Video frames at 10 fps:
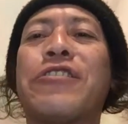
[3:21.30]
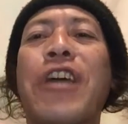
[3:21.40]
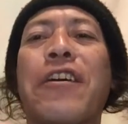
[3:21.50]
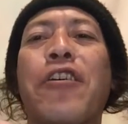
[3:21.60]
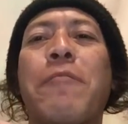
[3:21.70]

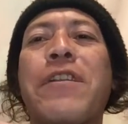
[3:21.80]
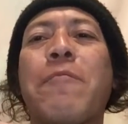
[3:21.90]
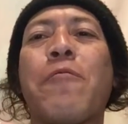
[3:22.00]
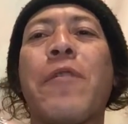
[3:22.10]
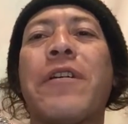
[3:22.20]
Kirby
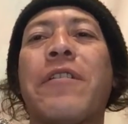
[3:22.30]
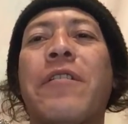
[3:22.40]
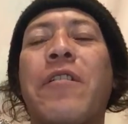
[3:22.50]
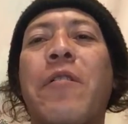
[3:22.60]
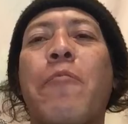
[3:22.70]
#1,
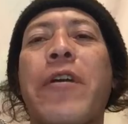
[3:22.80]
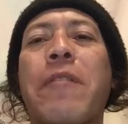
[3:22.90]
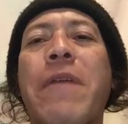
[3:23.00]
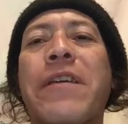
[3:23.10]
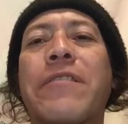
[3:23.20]
Boy
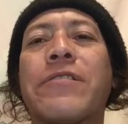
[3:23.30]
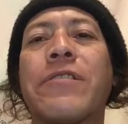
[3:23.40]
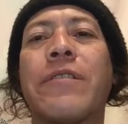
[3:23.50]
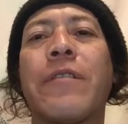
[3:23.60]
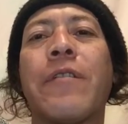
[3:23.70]

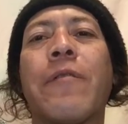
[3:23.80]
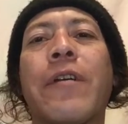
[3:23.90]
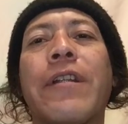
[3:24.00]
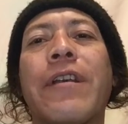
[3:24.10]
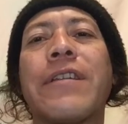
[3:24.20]
Commandos. We're
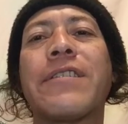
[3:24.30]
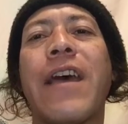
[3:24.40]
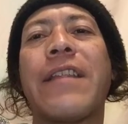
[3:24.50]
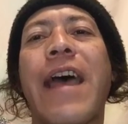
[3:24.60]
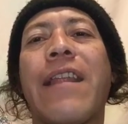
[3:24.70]
going to look
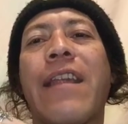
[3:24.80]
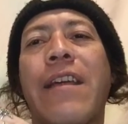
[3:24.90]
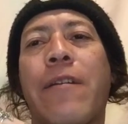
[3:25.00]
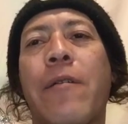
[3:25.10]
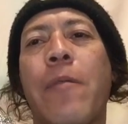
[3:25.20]
inside that
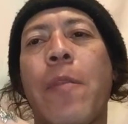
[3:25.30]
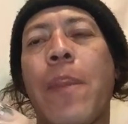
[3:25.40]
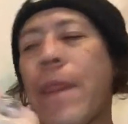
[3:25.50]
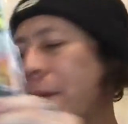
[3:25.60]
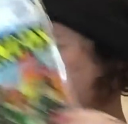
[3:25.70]
later.
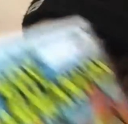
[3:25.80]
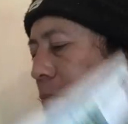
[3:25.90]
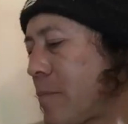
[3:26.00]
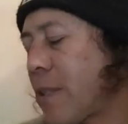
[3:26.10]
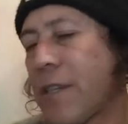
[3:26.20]

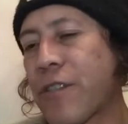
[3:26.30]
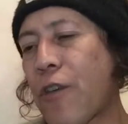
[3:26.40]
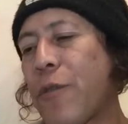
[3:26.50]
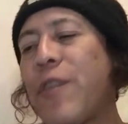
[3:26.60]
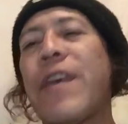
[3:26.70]

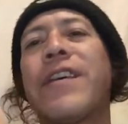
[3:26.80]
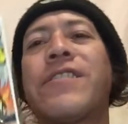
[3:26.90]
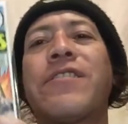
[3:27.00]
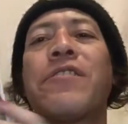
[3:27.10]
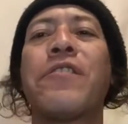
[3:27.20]
So
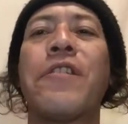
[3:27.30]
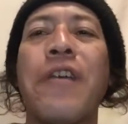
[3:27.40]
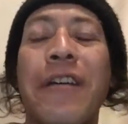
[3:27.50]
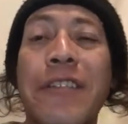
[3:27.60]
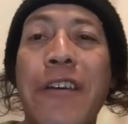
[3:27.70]
this,
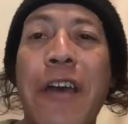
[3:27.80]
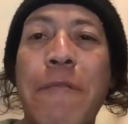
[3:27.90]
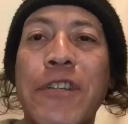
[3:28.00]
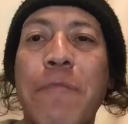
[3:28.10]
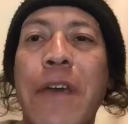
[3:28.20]
I'll tell you how
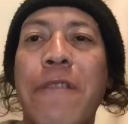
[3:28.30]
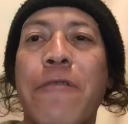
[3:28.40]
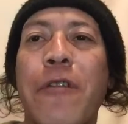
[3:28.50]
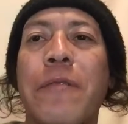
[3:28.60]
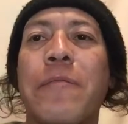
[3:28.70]
much I paid
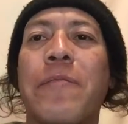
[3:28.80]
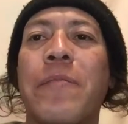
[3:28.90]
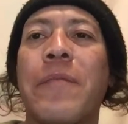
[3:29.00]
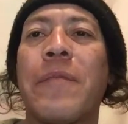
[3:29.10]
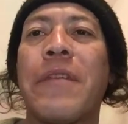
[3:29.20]
for it.
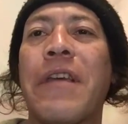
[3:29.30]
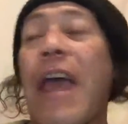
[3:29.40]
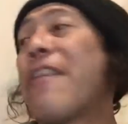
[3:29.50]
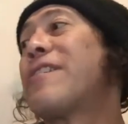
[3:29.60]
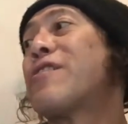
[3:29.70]

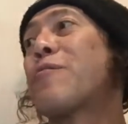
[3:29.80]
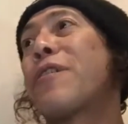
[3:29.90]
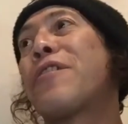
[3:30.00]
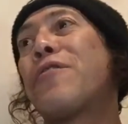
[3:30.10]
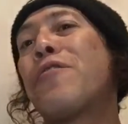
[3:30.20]
And this is
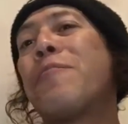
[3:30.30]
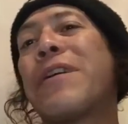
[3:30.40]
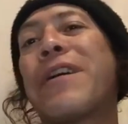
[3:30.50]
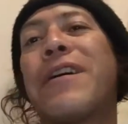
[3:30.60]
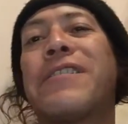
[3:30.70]
really cool
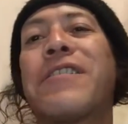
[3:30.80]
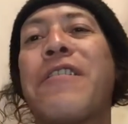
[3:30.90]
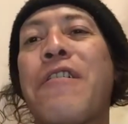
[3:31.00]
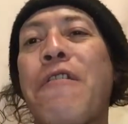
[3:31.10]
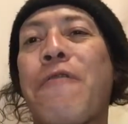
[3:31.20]
because
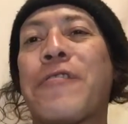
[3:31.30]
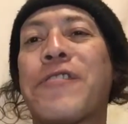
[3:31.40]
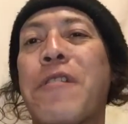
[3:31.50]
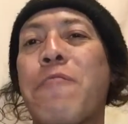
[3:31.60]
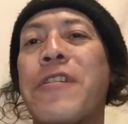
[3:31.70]
for
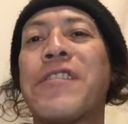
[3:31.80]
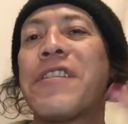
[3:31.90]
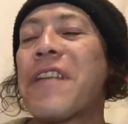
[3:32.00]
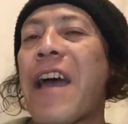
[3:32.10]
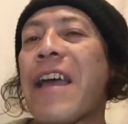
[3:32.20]
some
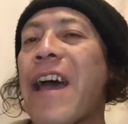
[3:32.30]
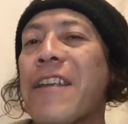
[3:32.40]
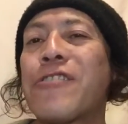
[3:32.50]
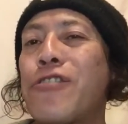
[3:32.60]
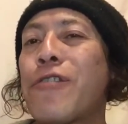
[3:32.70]
reason I got
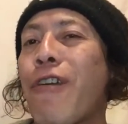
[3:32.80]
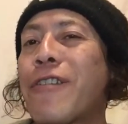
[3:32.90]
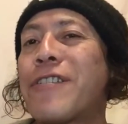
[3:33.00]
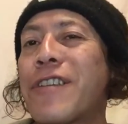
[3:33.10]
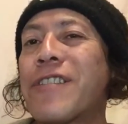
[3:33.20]
a
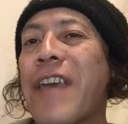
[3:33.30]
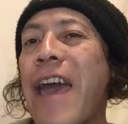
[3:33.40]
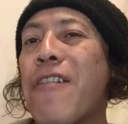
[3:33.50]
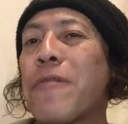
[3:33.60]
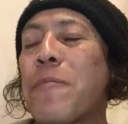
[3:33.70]
$2
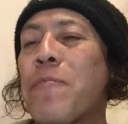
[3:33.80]
discount.